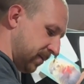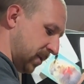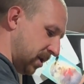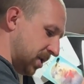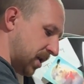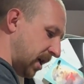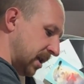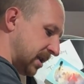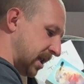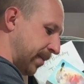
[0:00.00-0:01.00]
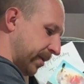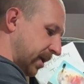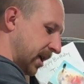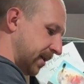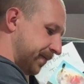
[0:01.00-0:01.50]
You're just trying to
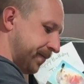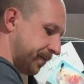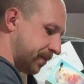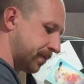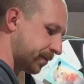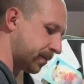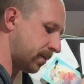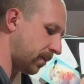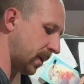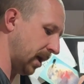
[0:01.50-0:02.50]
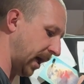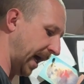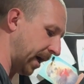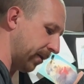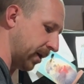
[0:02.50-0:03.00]
separate
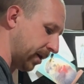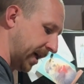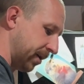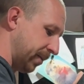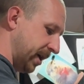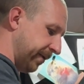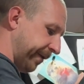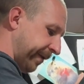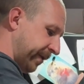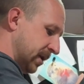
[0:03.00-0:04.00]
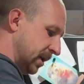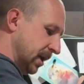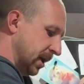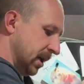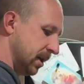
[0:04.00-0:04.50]
out the ground beef
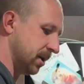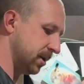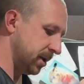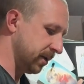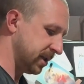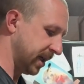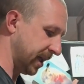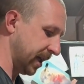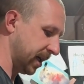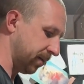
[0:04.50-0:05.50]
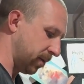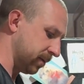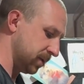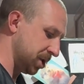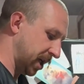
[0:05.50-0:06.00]
so it's not like a
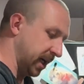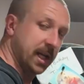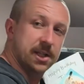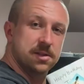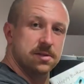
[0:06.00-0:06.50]
giant